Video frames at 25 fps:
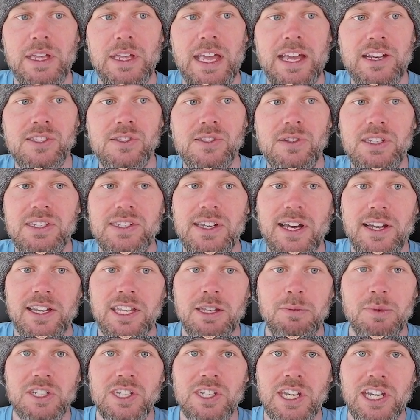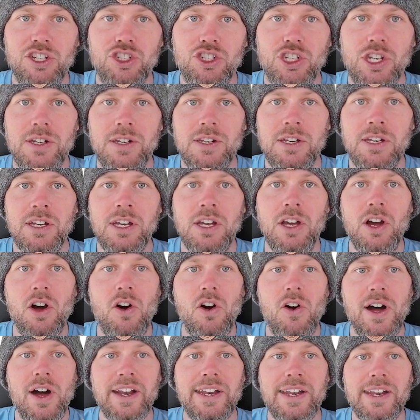excellent documentation
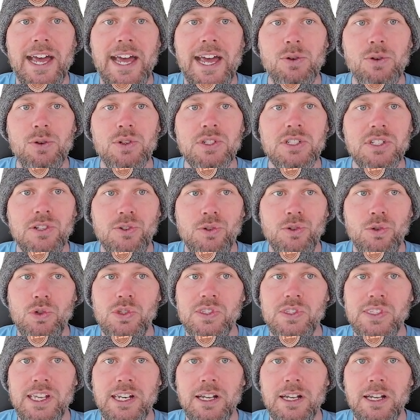on how to set